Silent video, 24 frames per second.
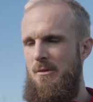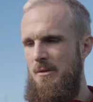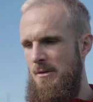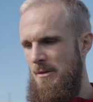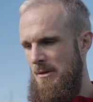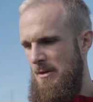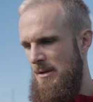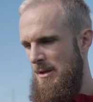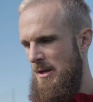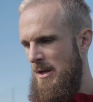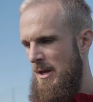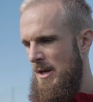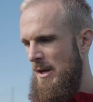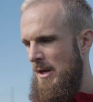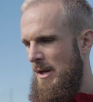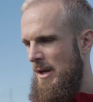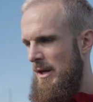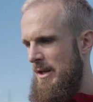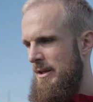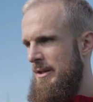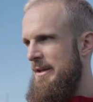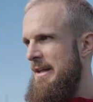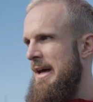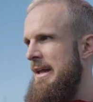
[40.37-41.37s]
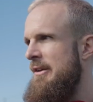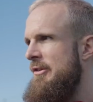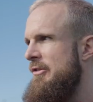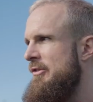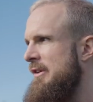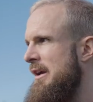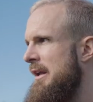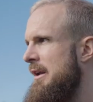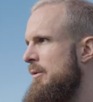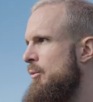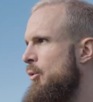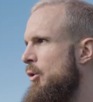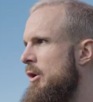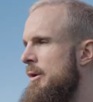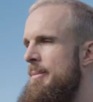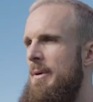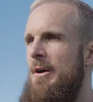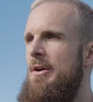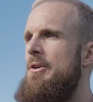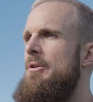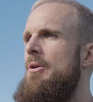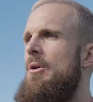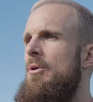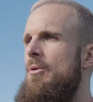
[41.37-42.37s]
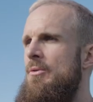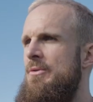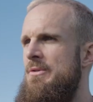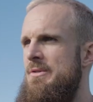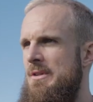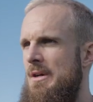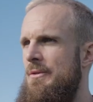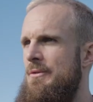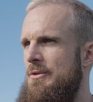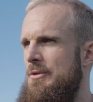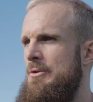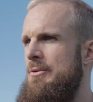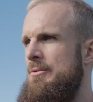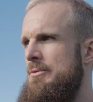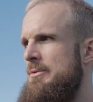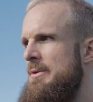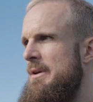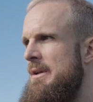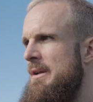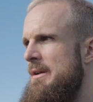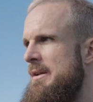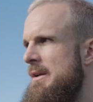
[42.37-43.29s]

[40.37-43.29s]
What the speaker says: And other than that, is just kind of worry about your own stuff too, right?